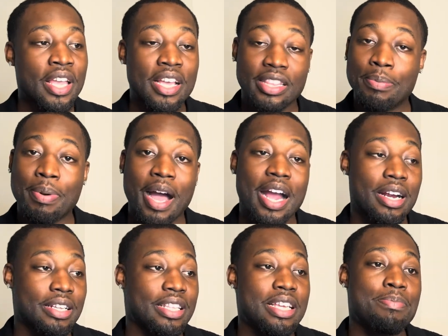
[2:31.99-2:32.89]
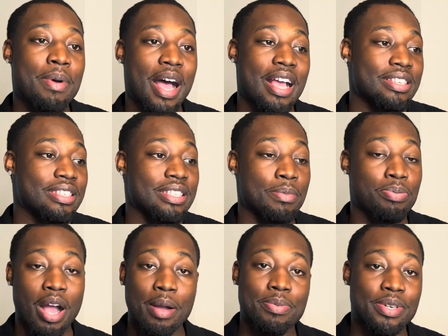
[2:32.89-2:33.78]
The buyer then buys the
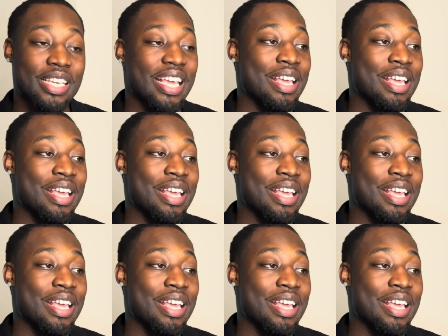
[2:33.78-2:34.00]
property